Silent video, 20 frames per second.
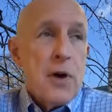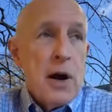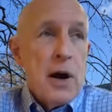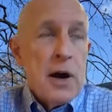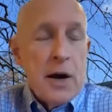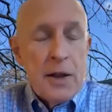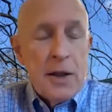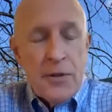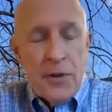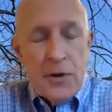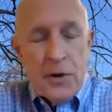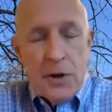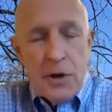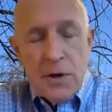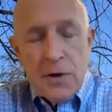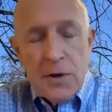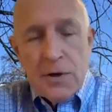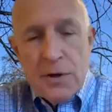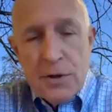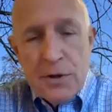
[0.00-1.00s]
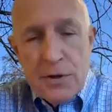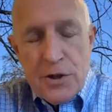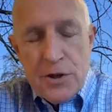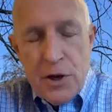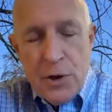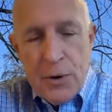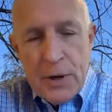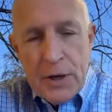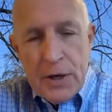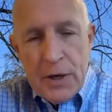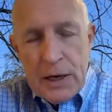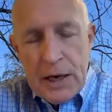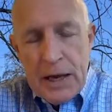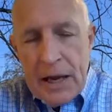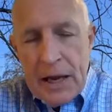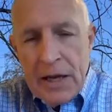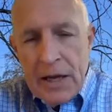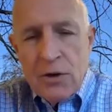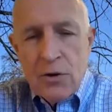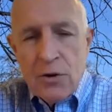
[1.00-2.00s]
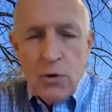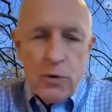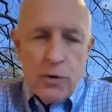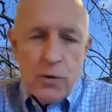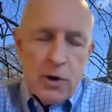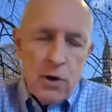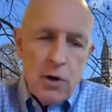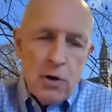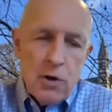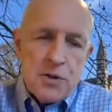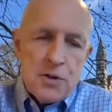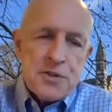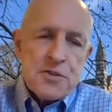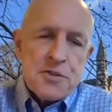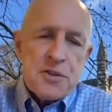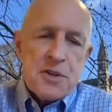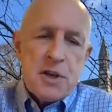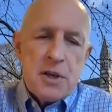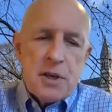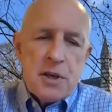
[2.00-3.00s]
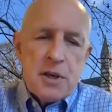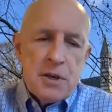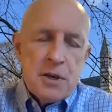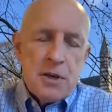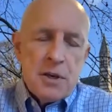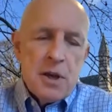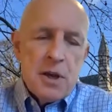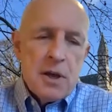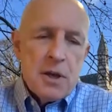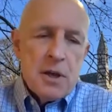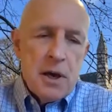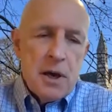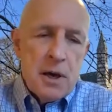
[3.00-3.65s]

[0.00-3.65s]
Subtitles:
either showing a gain or a loss in